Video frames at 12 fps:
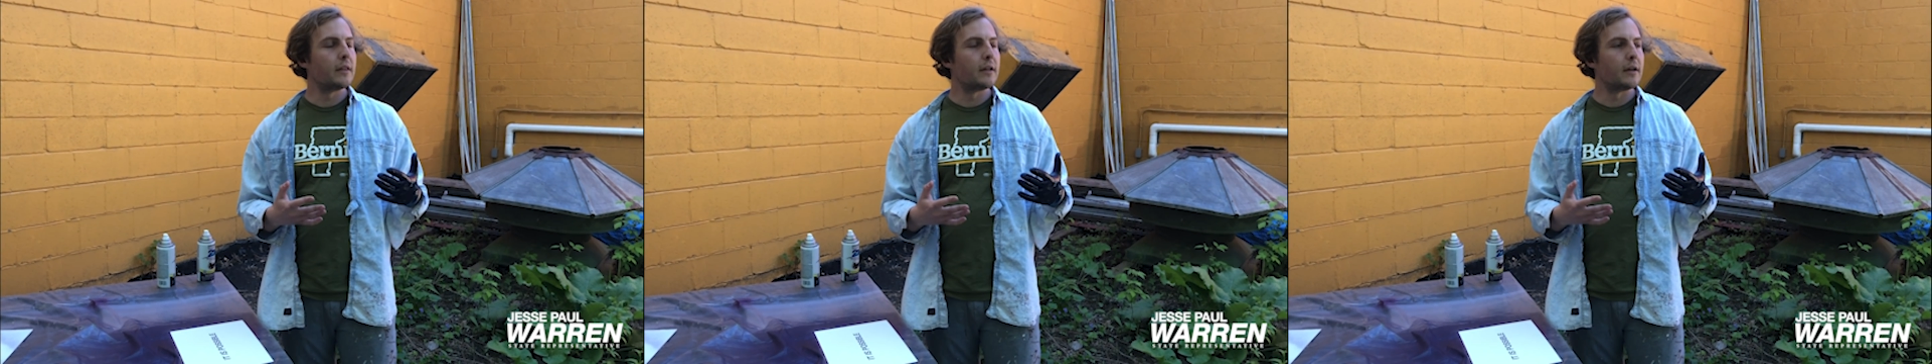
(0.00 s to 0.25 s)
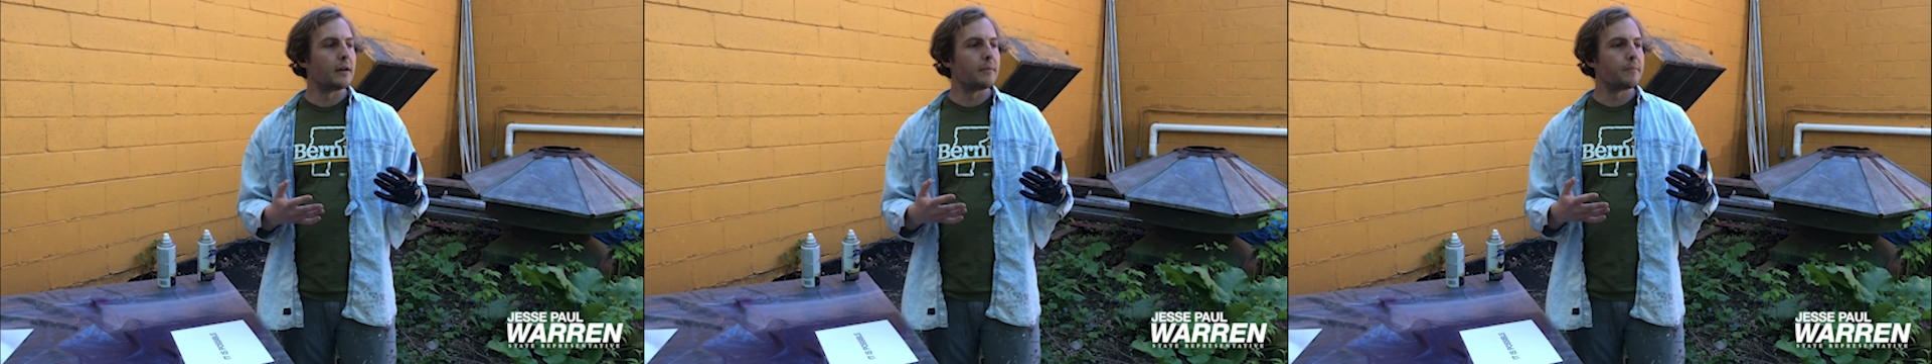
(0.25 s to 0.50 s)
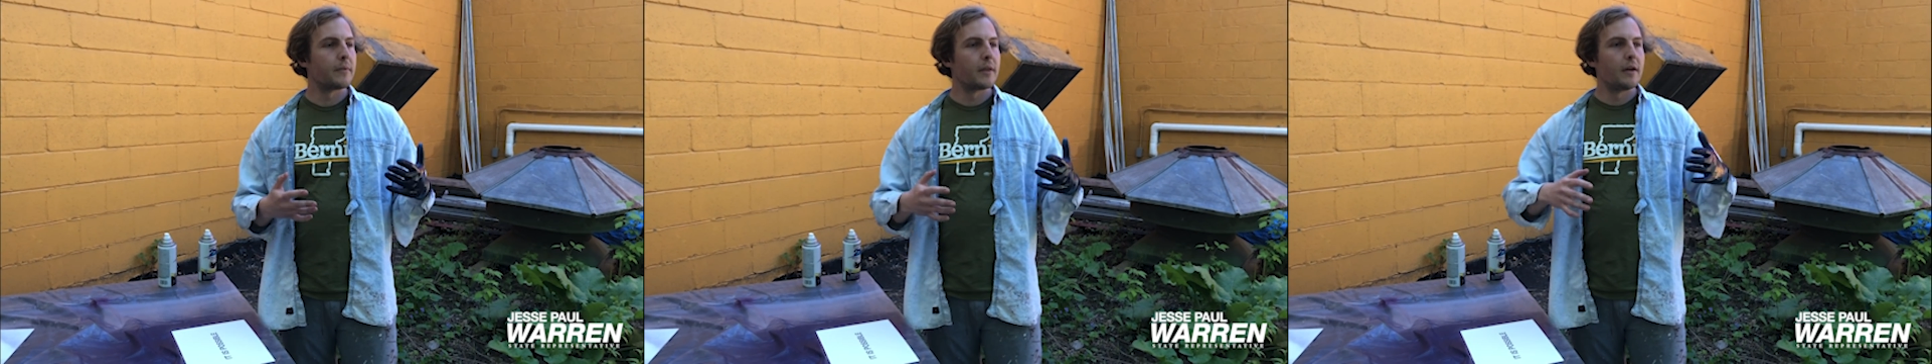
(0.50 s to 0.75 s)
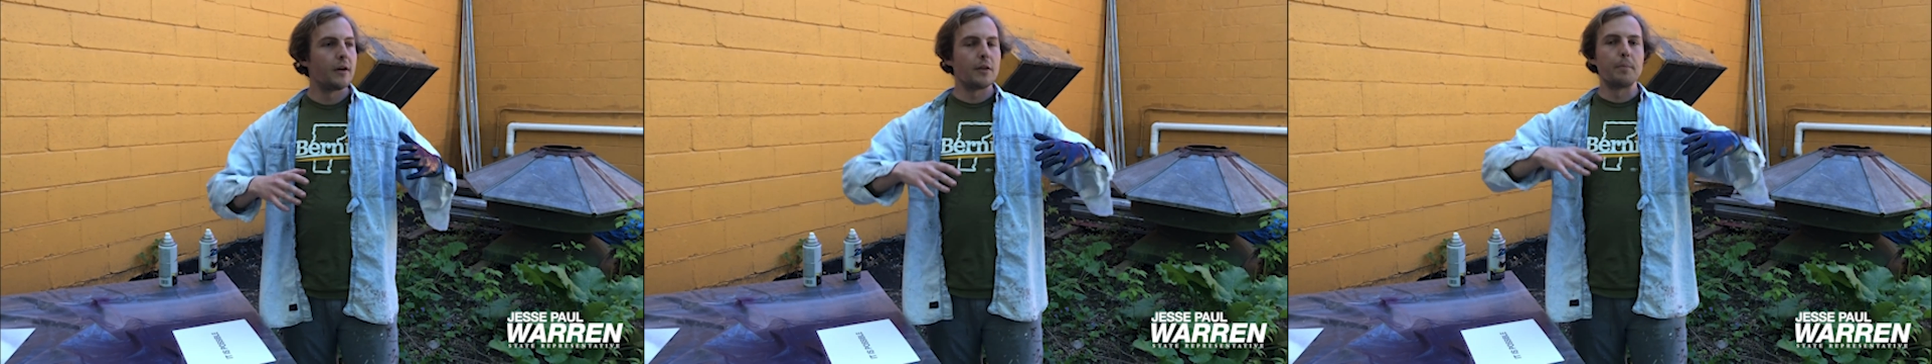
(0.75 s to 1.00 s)

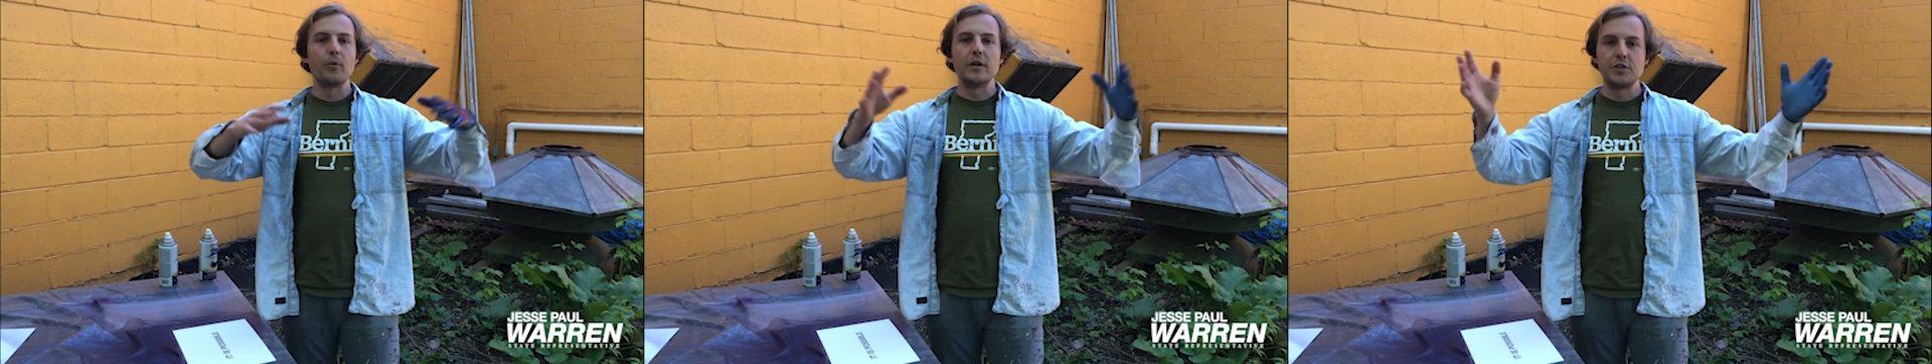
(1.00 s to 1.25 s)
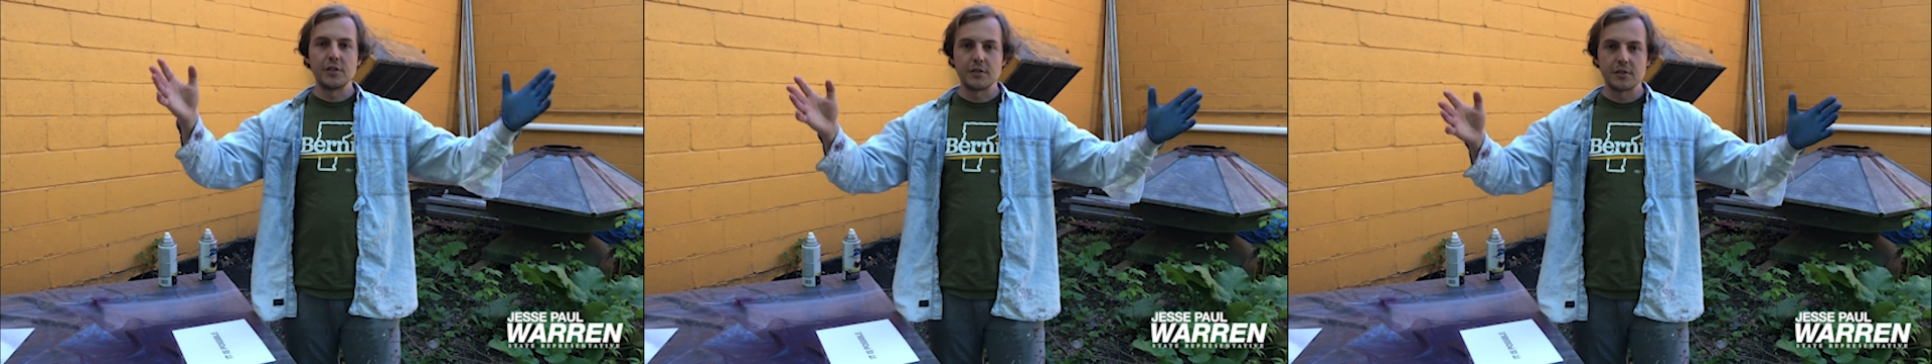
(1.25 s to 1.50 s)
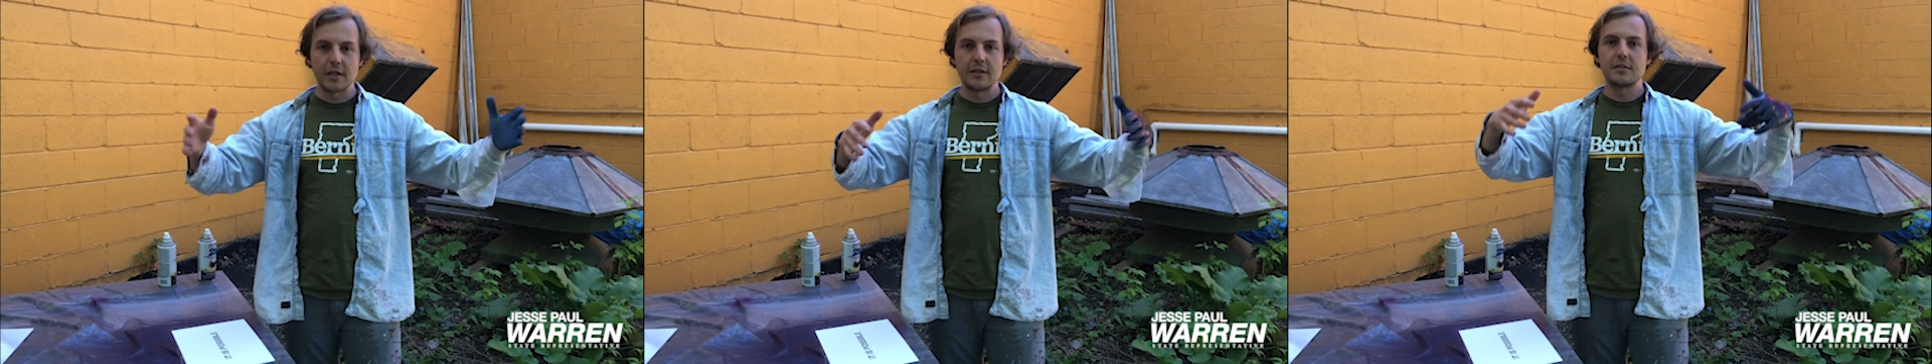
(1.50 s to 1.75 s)
the bridges and the